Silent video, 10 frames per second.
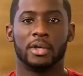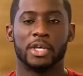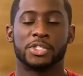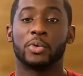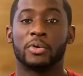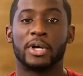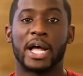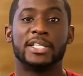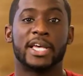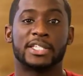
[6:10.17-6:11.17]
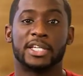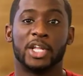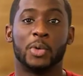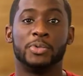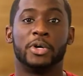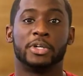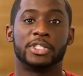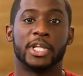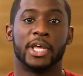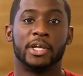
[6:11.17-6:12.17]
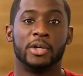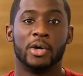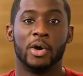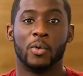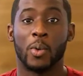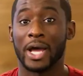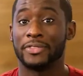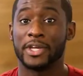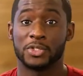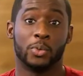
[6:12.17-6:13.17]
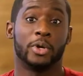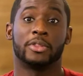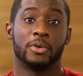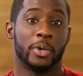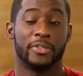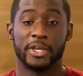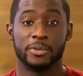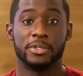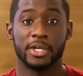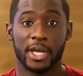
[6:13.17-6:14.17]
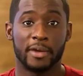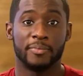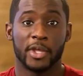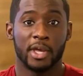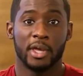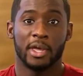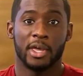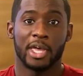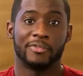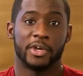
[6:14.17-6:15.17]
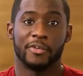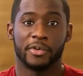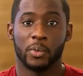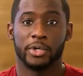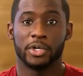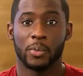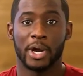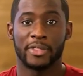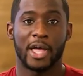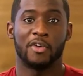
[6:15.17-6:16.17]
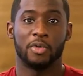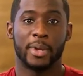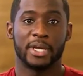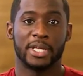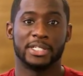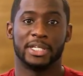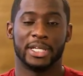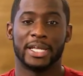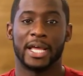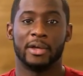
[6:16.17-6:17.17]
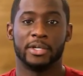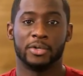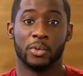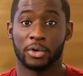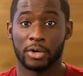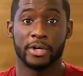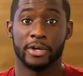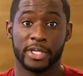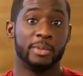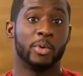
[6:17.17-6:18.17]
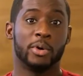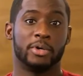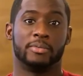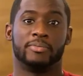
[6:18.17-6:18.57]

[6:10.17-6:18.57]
Historical context can help you understand why things work the way they do today. Have you ever wondered why the alphabet isn't laid out in order on your keyboard?